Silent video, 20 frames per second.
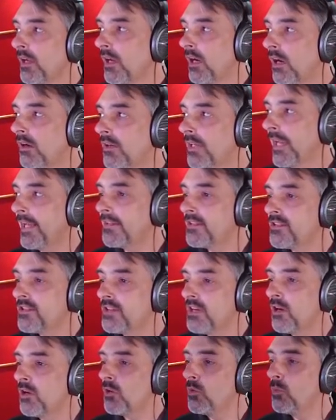Okay,
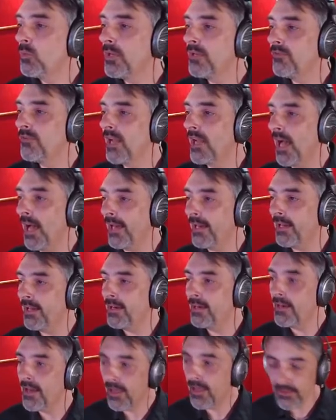so we've got
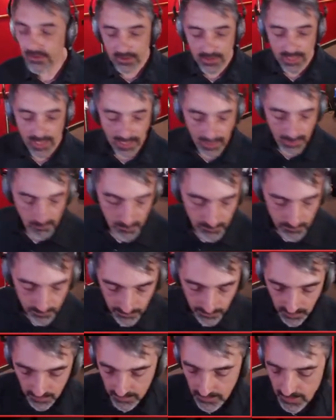another game
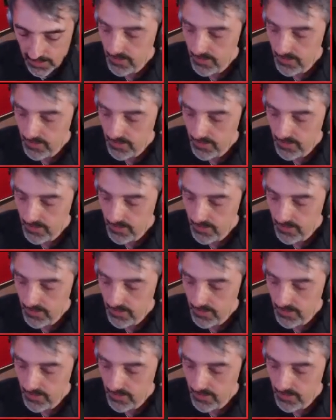that